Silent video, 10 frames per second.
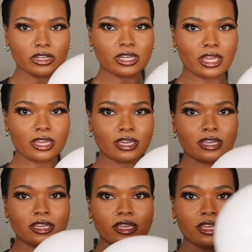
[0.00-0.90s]

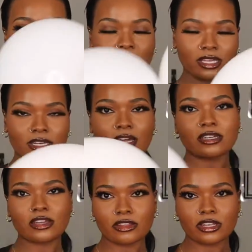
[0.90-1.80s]
neck in
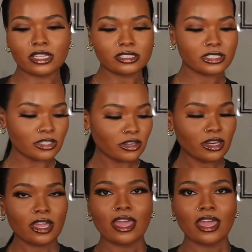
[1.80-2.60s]
another cluster,